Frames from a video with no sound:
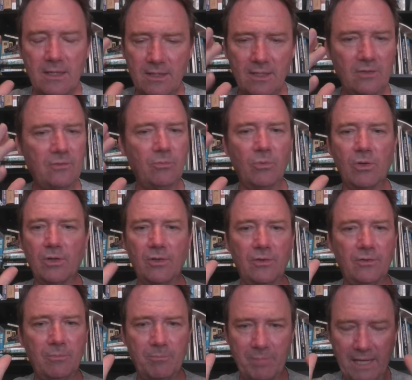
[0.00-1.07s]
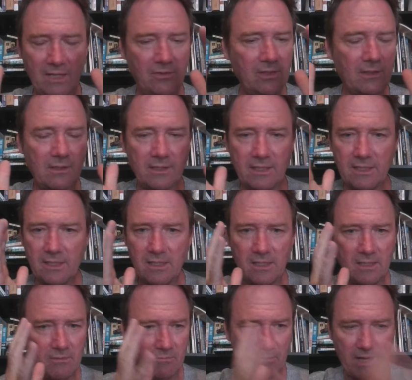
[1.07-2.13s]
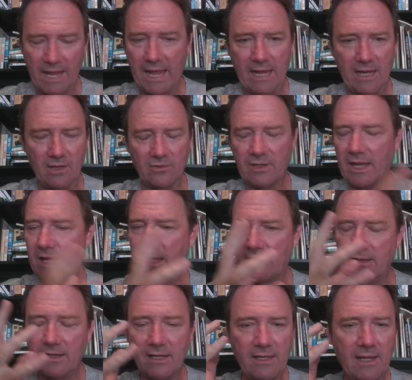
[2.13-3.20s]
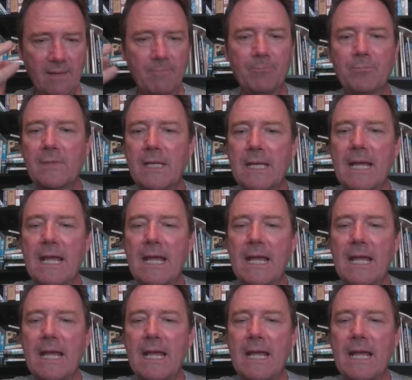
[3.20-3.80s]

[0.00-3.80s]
This was basically Hayes. And again,